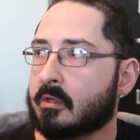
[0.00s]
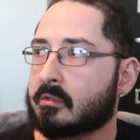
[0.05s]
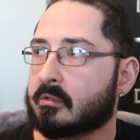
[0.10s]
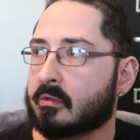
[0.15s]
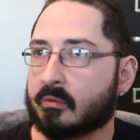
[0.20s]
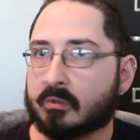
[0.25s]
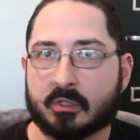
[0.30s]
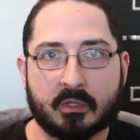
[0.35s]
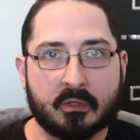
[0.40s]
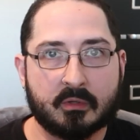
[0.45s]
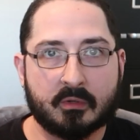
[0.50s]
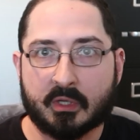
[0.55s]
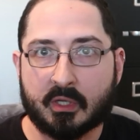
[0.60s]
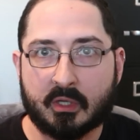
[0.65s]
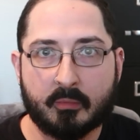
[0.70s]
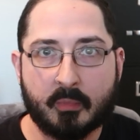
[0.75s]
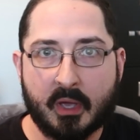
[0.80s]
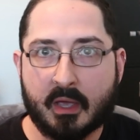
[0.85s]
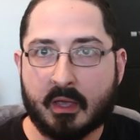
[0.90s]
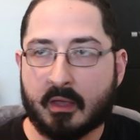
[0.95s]
So it's either
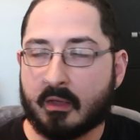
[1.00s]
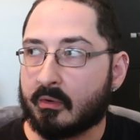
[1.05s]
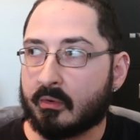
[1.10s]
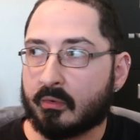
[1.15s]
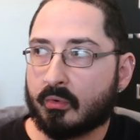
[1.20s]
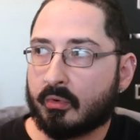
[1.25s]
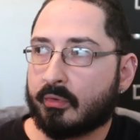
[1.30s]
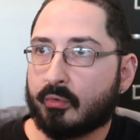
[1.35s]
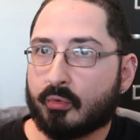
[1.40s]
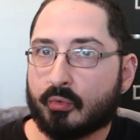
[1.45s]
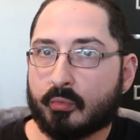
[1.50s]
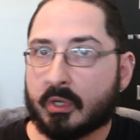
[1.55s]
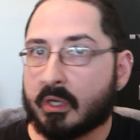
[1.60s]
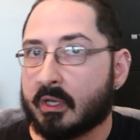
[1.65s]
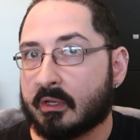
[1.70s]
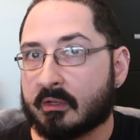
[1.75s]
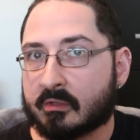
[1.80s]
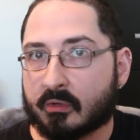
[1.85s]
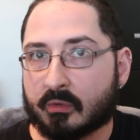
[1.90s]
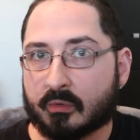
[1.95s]
eBay or through
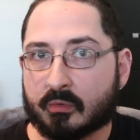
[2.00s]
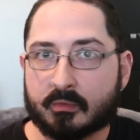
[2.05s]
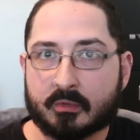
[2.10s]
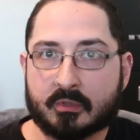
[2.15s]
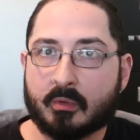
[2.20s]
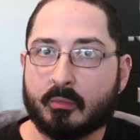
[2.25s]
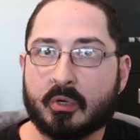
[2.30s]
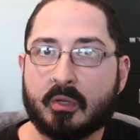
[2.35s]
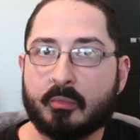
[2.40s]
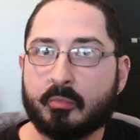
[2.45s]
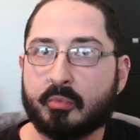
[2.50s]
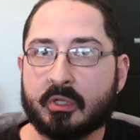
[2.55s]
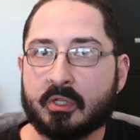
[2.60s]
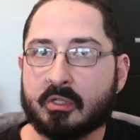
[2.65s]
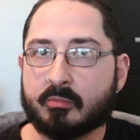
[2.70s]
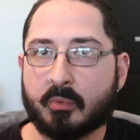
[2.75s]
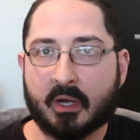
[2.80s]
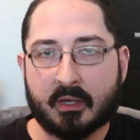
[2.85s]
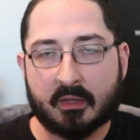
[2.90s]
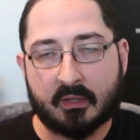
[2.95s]
me. So somebody
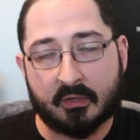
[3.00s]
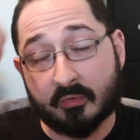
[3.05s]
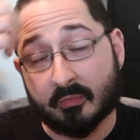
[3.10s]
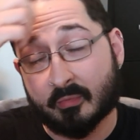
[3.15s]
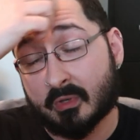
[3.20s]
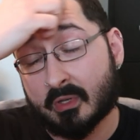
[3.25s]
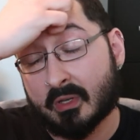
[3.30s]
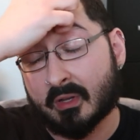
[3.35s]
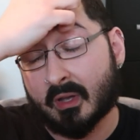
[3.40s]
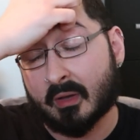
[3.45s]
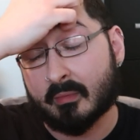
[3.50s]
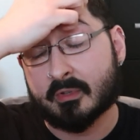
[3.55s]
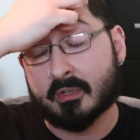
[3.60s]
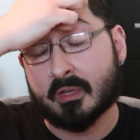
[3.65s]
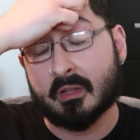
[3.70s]
please buy this for me. I'm